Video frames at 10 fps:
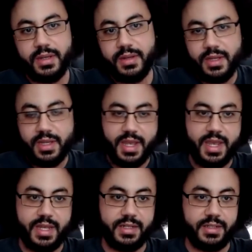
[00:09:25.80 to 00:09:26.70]
And
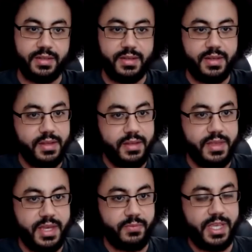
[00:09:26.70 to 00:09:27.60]
then
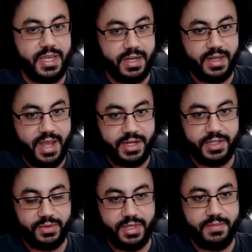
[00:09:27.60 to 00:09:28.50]
we can
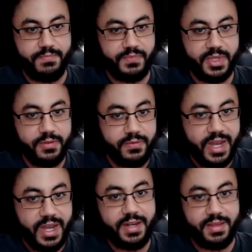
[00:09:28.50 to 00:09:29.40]
actually
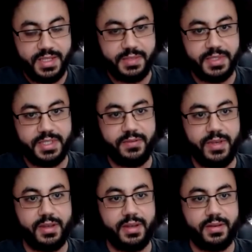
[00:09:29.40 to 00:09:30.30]
find the
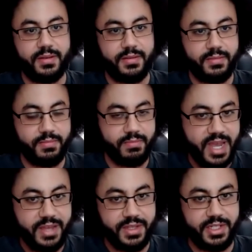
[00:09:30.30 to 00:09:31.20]
specific
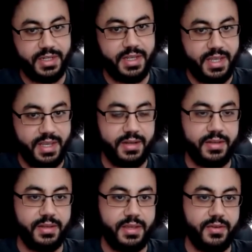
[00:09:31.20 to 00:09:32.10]
pathogen in
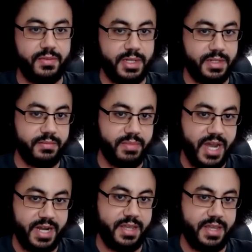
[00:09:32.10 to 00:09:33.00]
the human body.